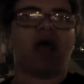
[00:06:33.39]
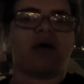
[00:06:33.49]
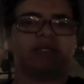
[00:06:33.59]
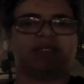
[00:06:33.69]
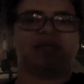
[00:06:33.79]
I
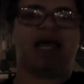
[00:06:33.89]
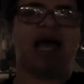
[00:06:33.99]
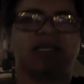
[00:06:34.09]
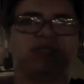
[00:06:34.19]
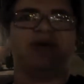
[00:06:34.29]
was the
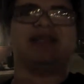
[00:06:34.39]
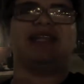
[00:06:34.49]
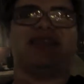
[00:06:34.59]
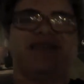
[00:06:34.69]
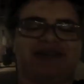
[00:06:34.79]
last one
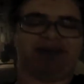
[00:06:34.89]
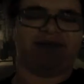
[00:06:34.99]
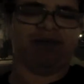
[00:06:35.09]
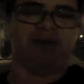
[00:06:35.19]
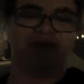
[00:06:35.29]
leaving
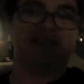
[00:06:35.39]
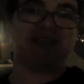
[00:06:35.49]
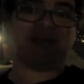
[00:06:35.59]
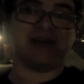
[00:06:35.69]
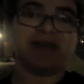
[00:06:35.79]
the movie
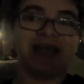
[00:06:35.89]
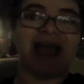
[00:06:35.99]
theater